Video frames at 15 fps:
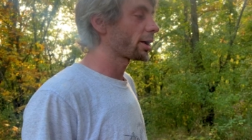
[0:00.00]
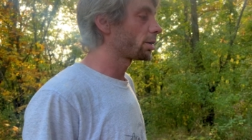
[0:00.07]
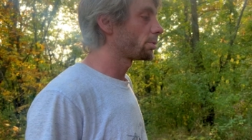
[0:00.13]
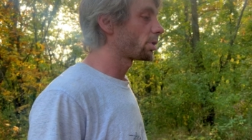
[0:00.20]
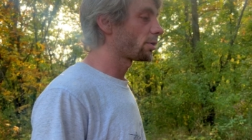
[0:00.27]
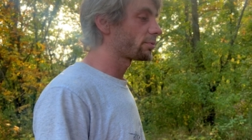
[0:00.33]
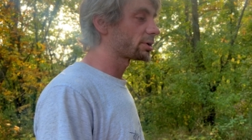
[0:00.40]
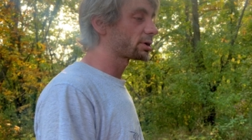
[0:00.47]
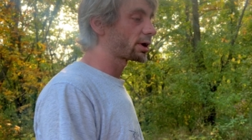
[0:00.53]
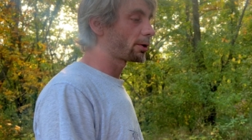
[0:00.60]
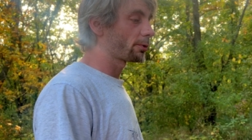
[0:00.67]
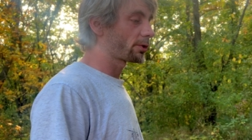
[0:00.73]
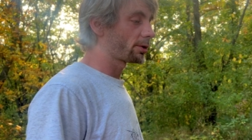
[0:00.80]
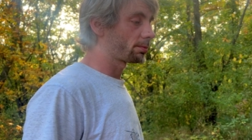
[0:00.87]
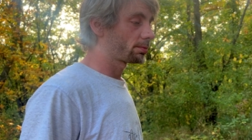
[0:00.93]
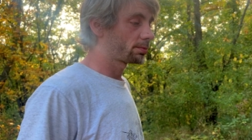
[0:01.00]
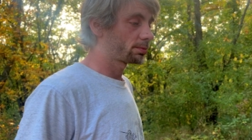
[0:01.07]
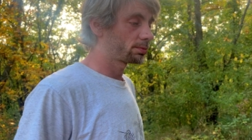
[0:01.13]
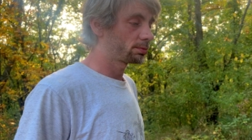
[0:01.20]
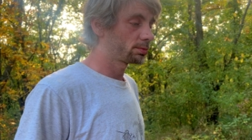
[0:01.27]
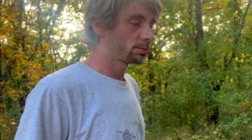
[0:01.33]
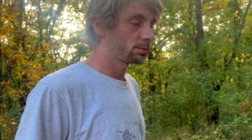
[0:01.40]
them enough to stay with them.
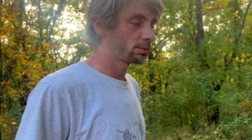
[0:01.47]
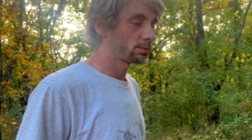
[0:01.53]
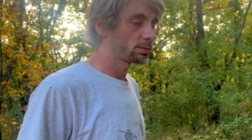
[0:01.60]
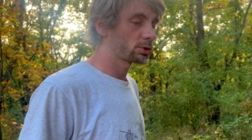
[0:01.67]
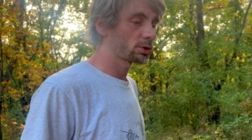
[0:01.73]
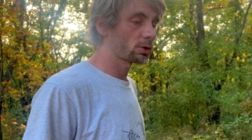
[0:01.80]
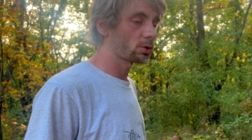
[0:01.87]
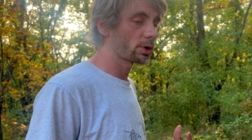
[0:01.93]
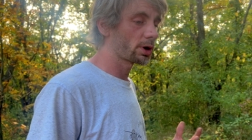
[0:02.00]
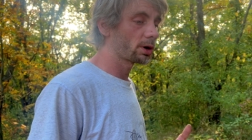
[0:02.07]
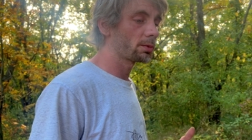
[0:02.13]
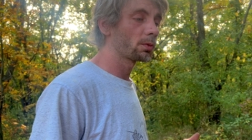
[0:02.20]
So like,